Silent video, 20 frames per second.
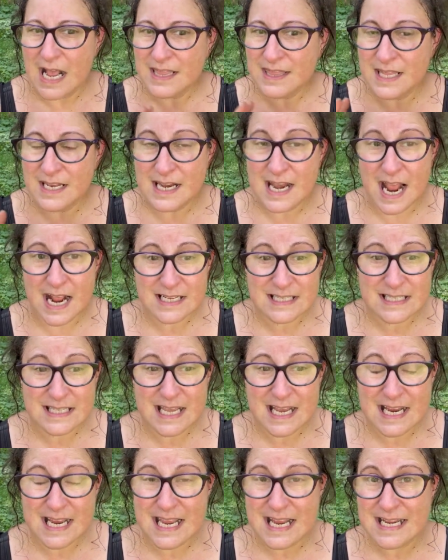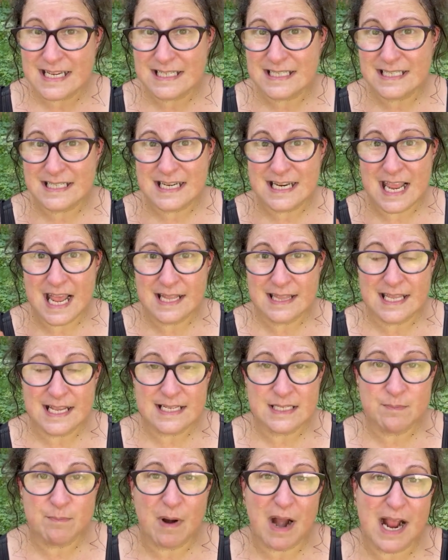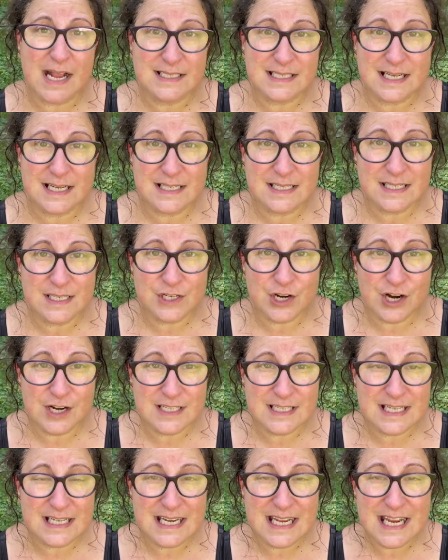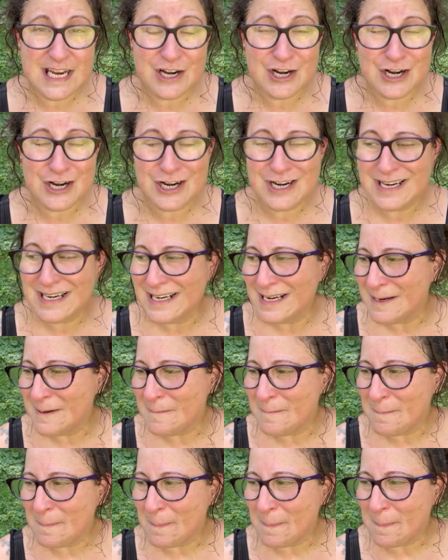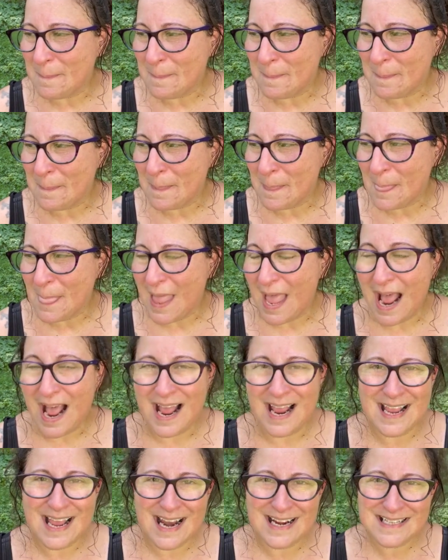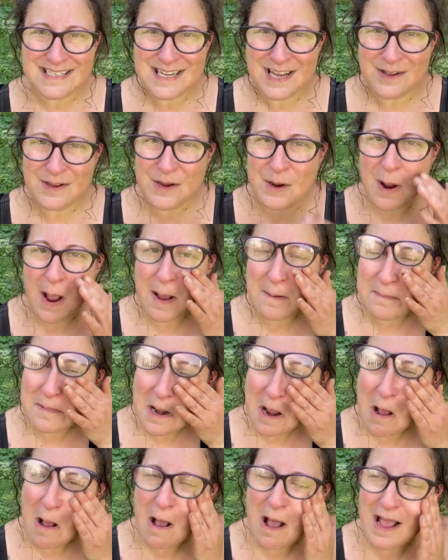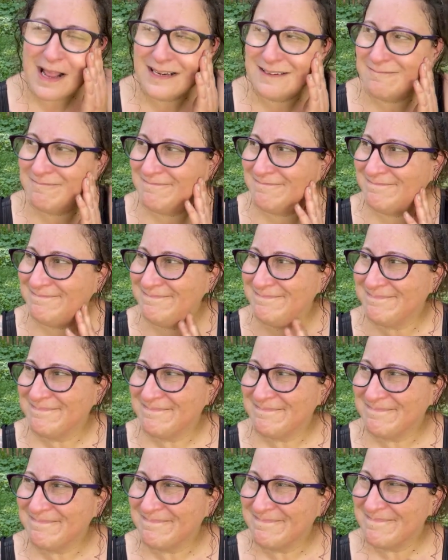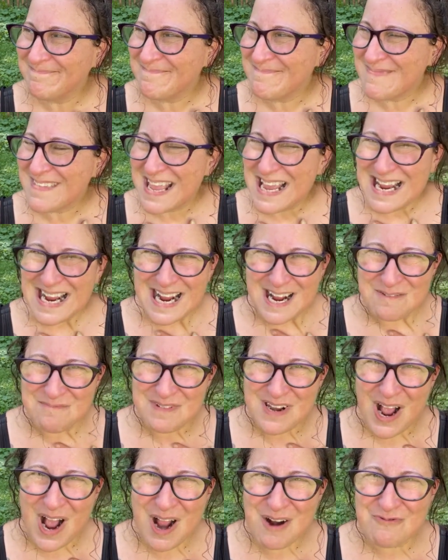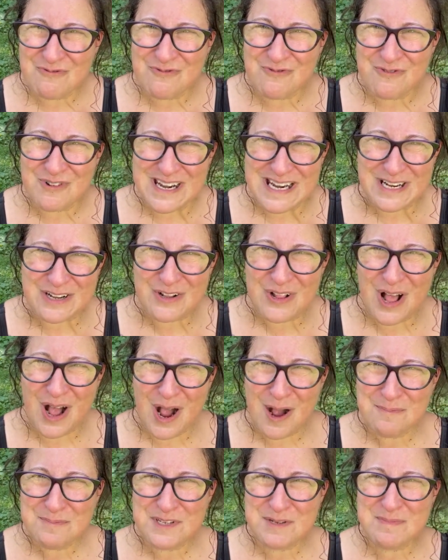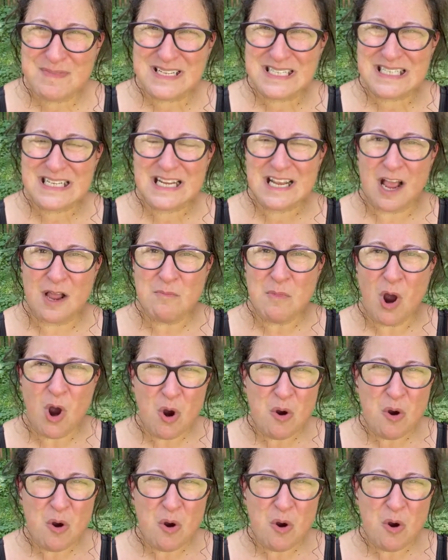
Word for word: the next thing is to get these brassica starts in here. I gotta tell you, I'm not, I'm not real optimistic. I'm